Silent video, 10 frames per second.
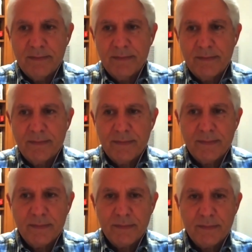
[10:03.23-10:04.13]

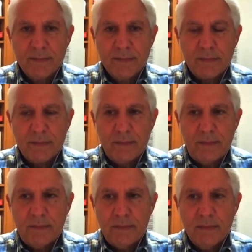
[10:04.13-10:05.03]

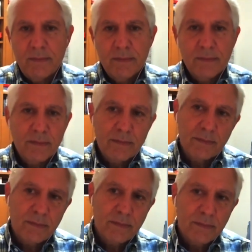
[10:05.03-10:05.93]

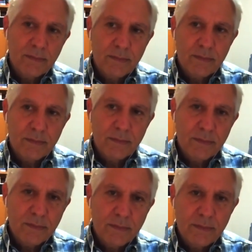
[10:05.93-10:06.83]

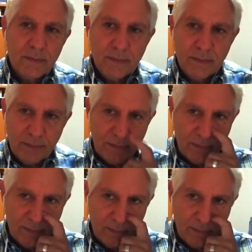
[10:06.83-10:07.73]

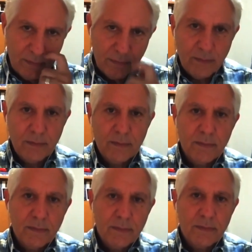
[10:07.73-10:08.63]

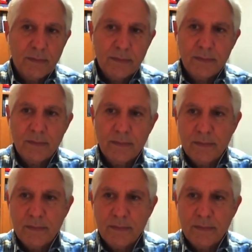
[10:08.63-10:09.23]
[no speech]